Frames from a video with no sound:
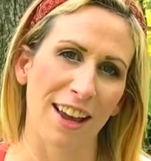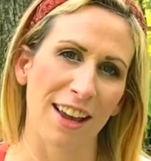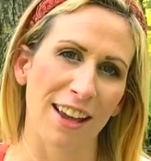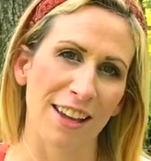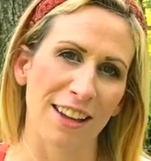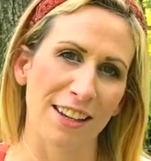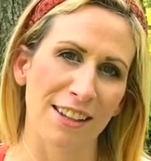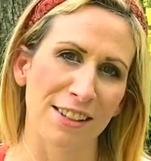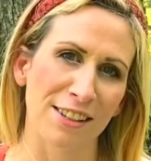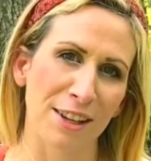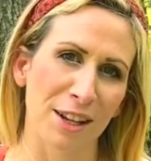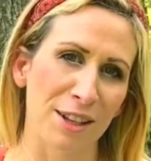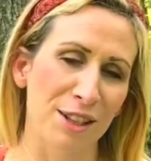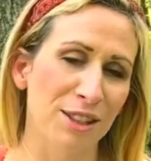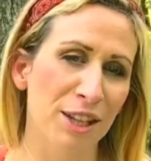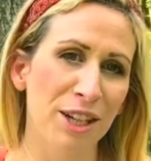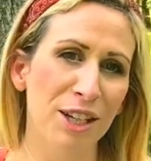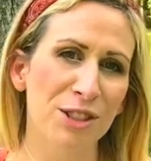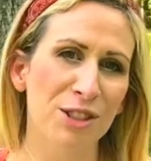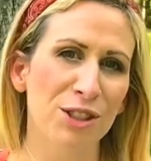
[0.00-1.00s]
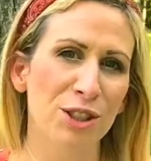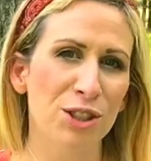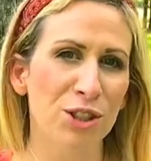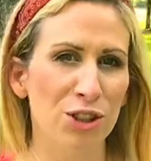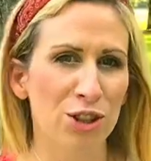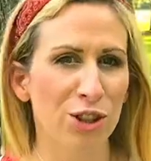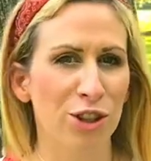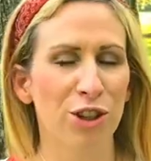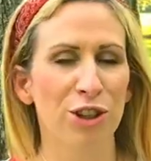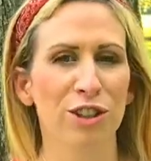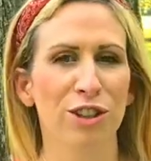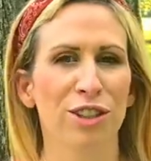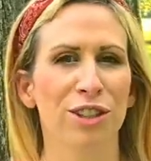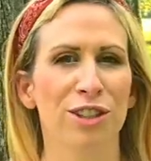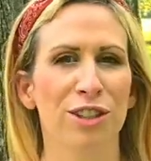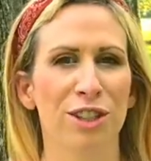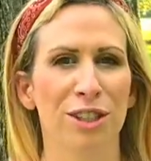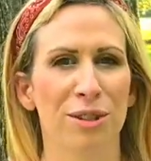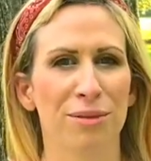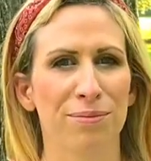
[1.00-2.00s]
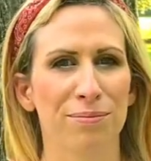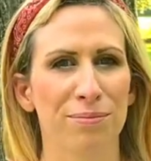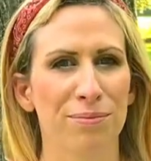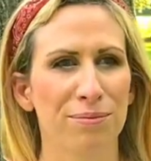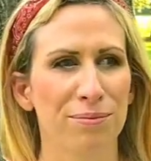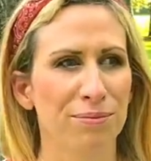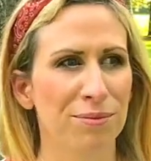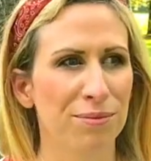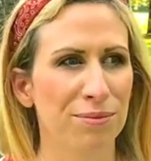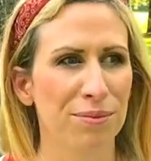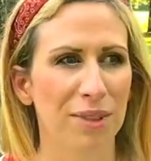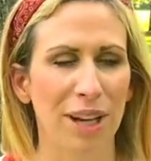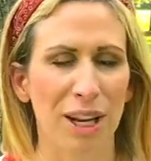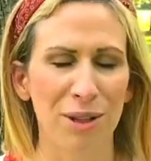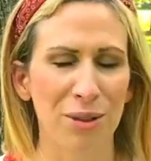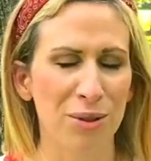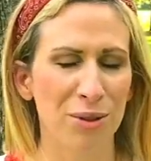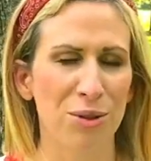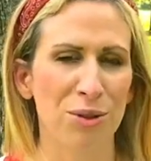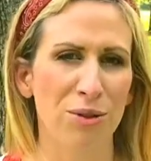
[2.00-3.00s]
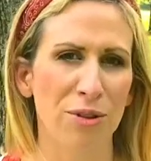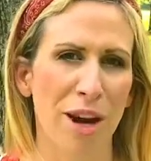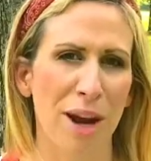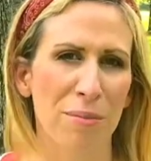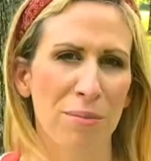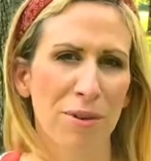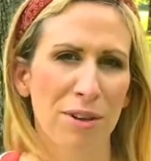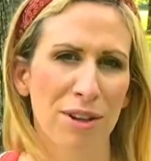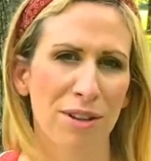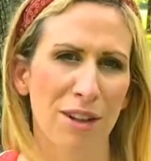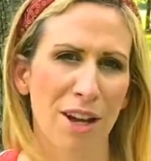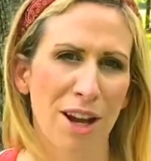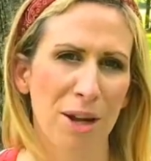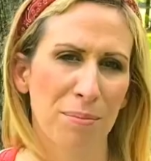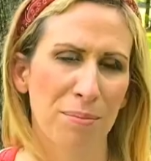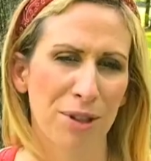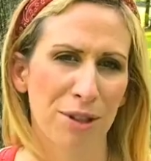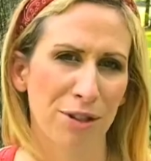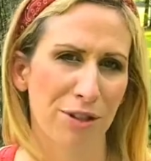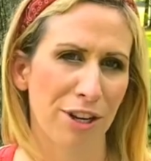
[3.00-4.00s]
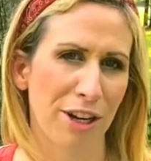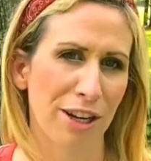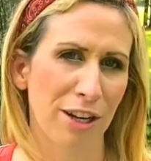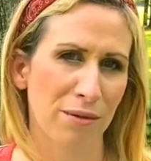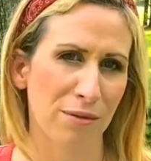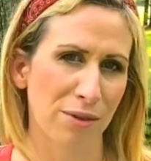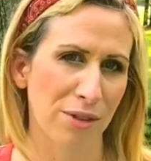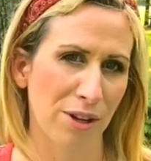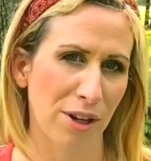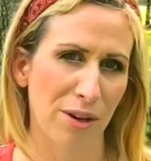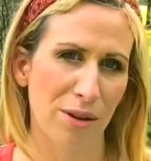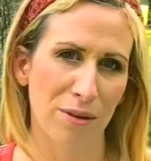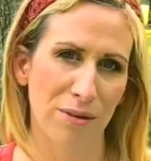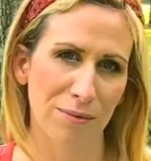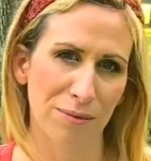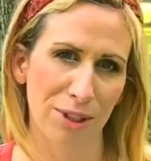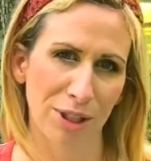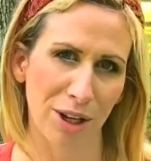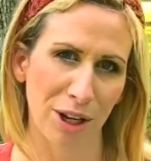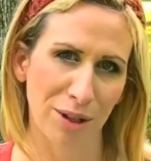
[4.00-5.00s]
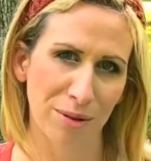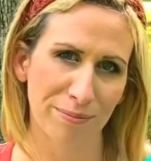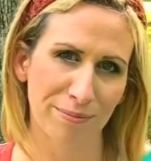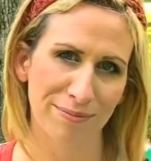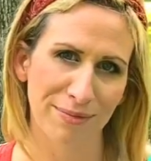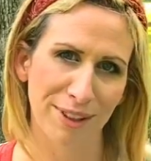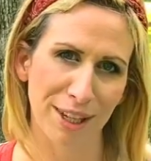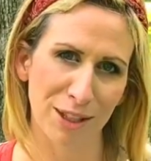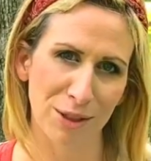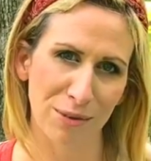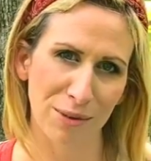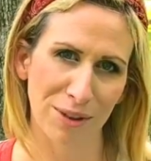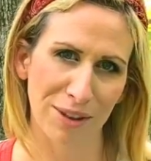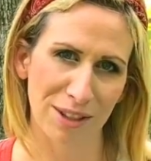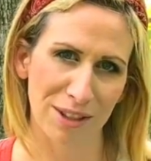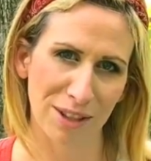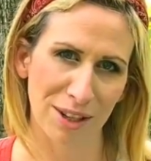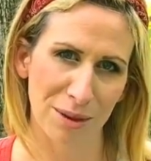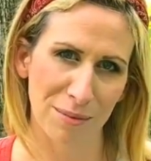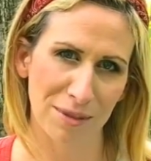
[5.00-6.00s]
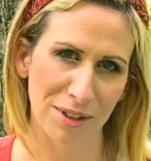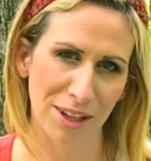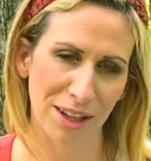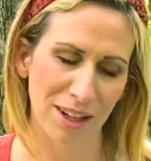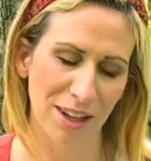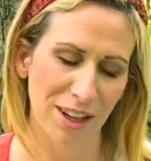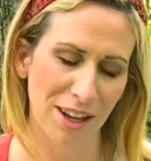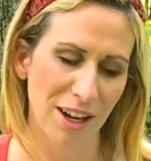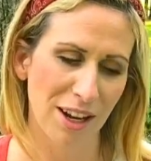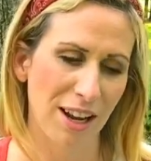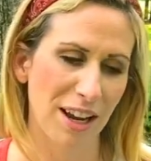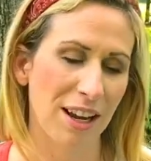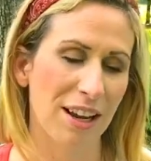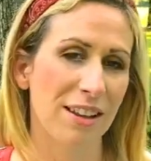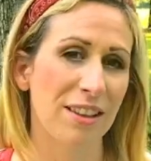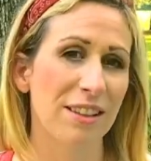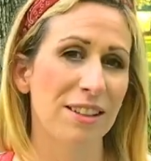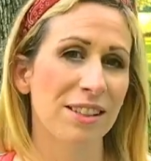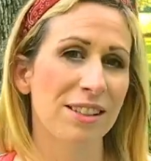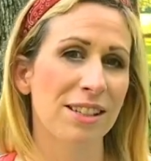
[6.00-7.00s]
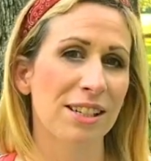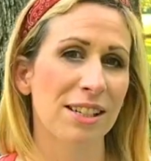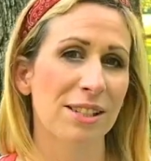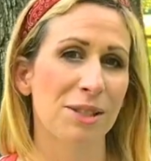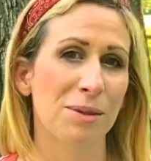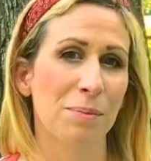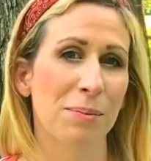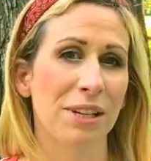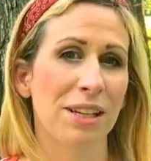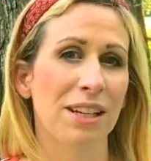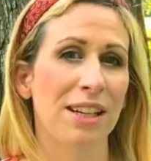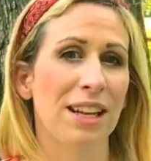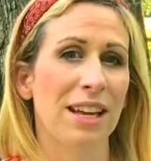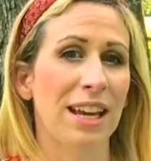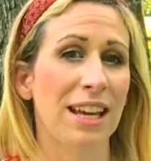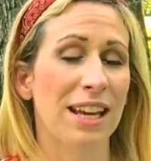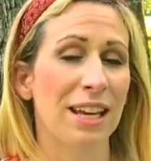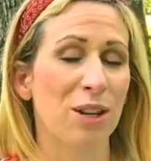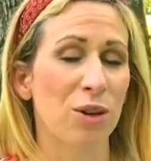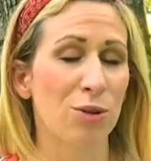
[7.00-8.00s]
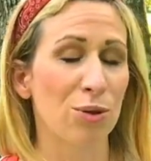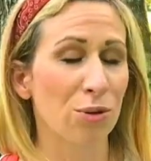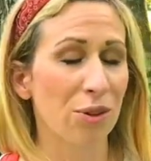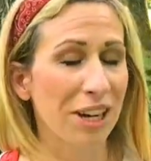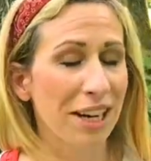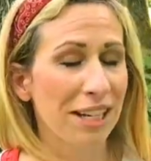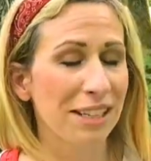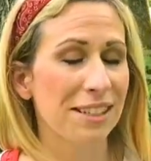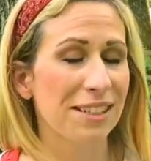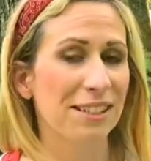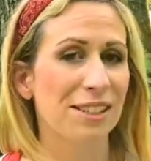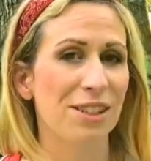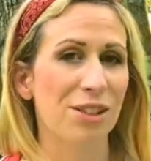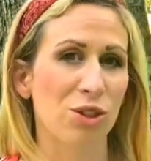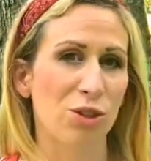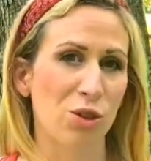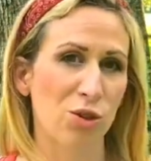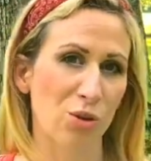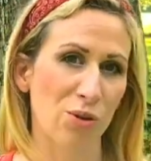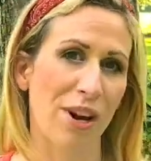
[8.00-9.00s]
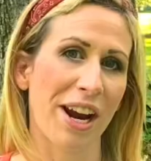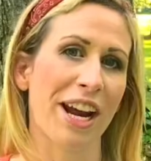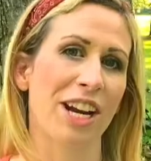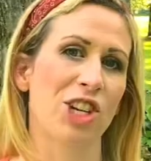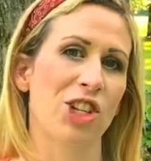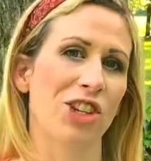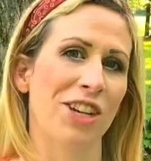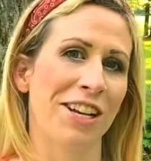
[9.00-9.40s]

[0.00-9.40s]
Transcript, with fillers: and I like to journal and I used to scrapbook a lot and be creative so you know that's where this comes in and this has been a great distraction